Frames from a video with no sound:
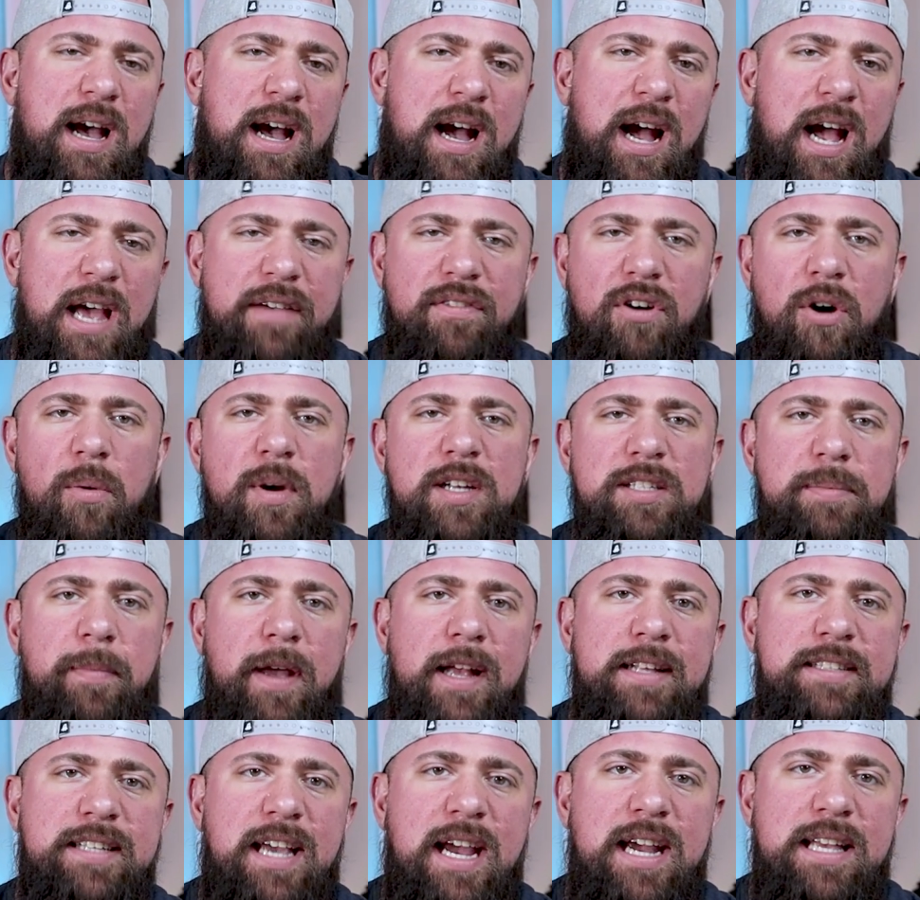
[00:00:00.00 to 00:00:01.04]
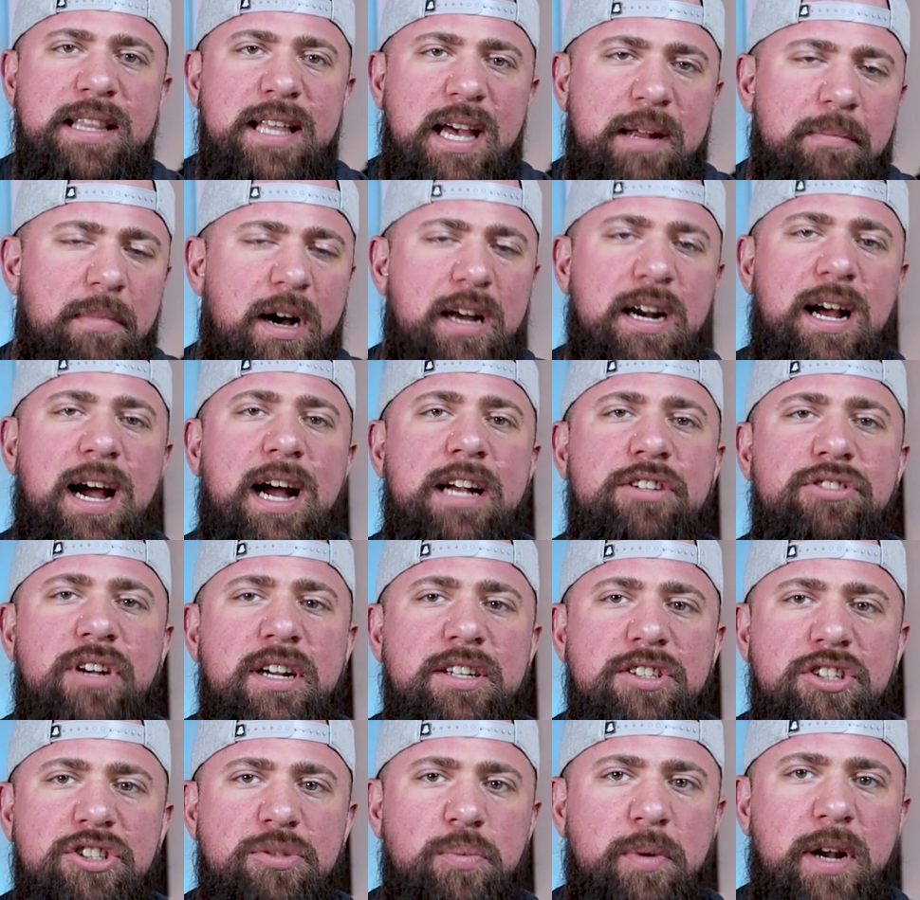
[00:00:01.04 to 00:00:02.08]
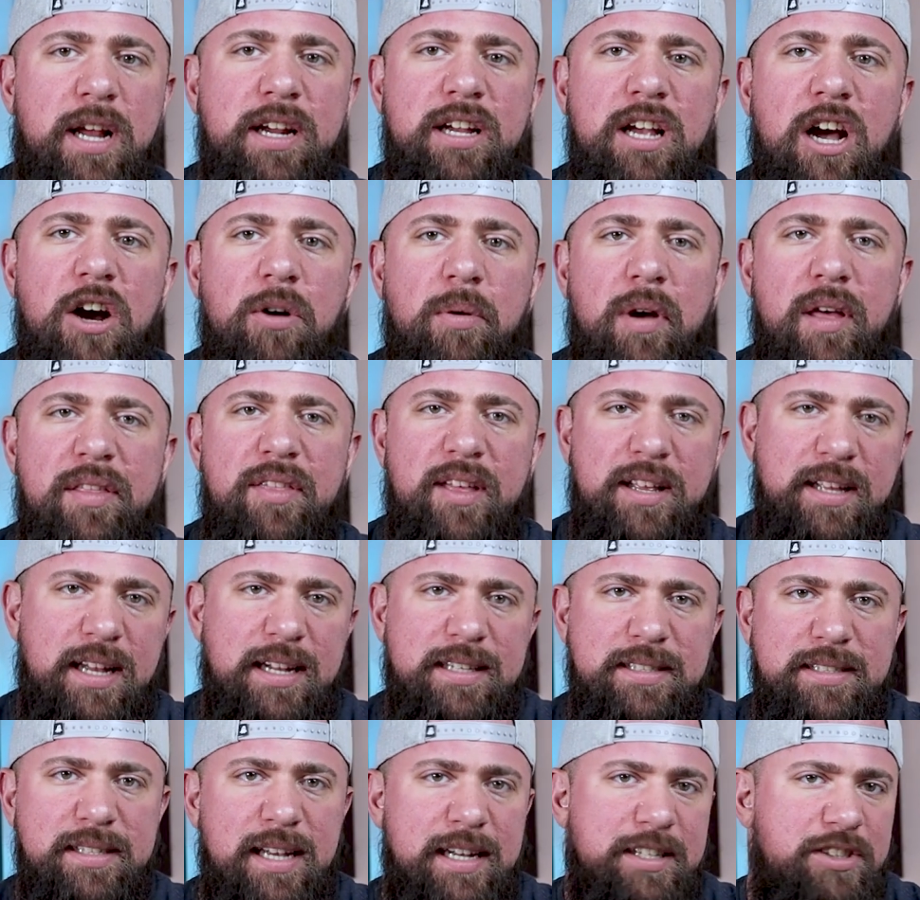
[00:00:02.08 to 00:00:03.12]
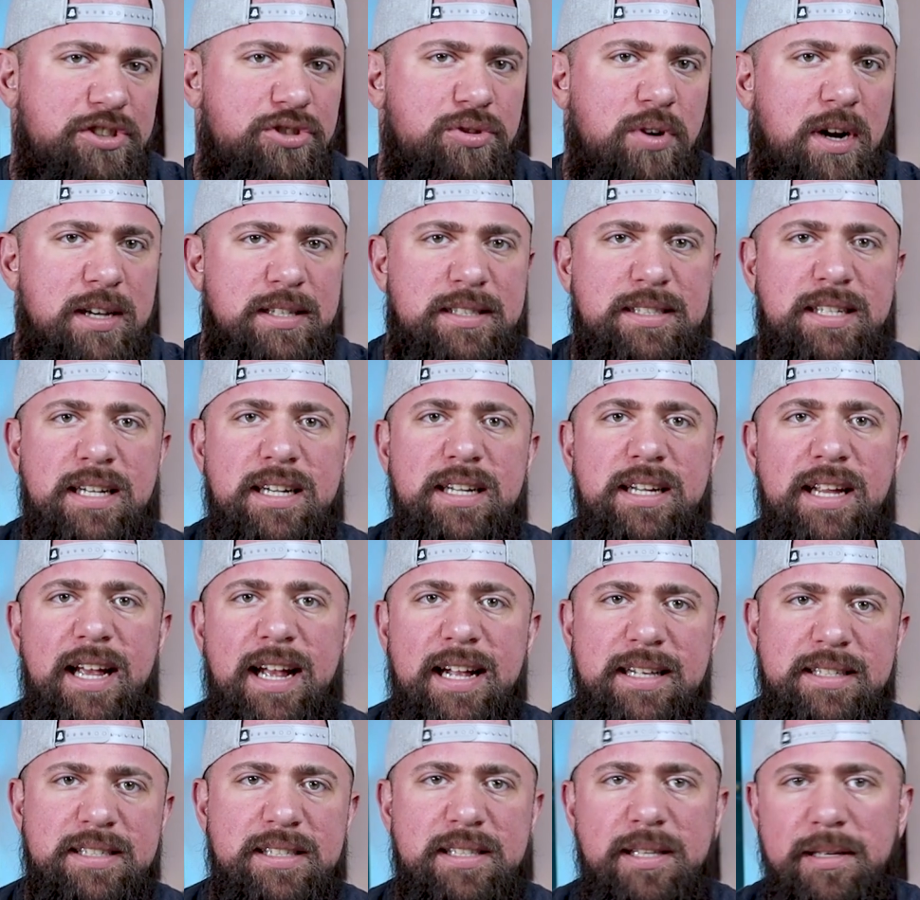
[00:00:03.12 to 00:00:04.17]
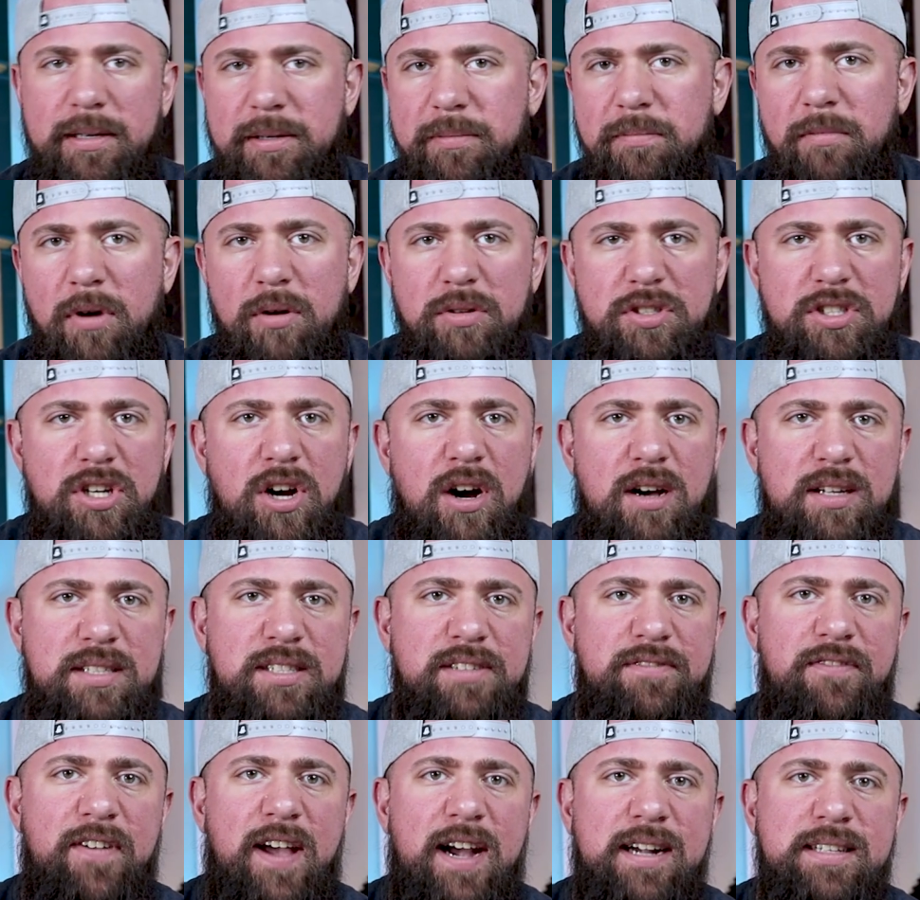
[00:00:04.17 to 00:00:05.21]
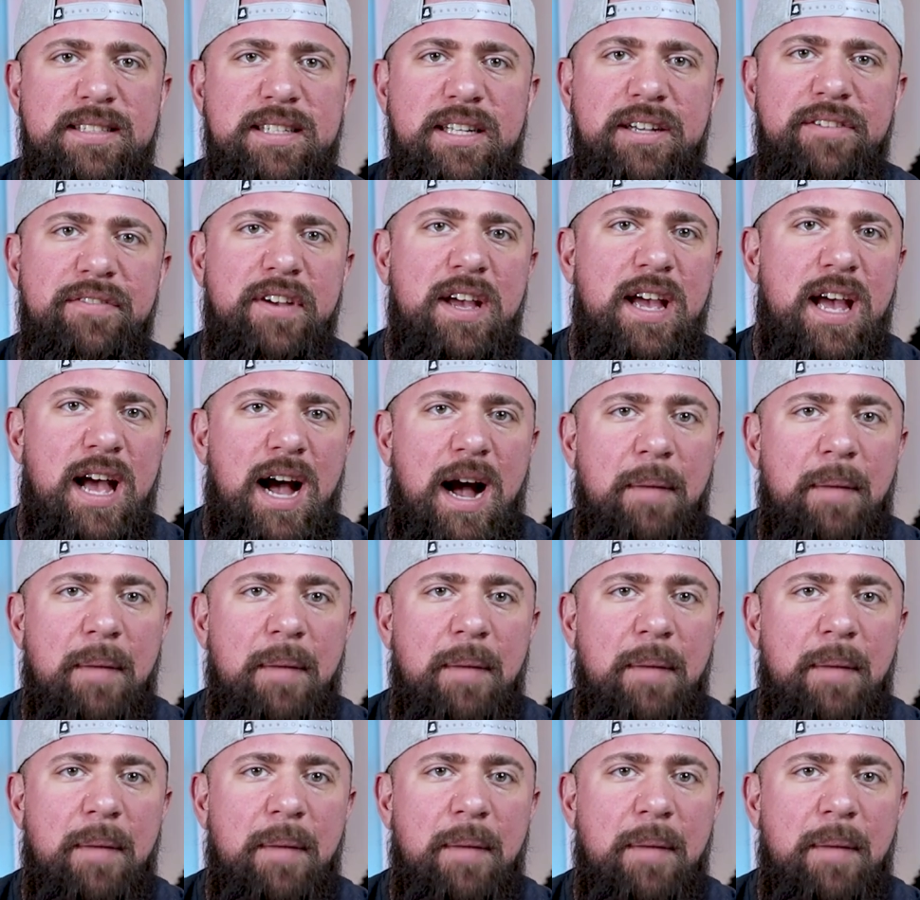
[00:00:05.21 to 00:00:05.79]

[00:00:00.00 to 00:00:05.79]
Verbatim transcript: I've always maintained that monohydrate is just what I go with. It's, it's trusted. It's the most cost effective.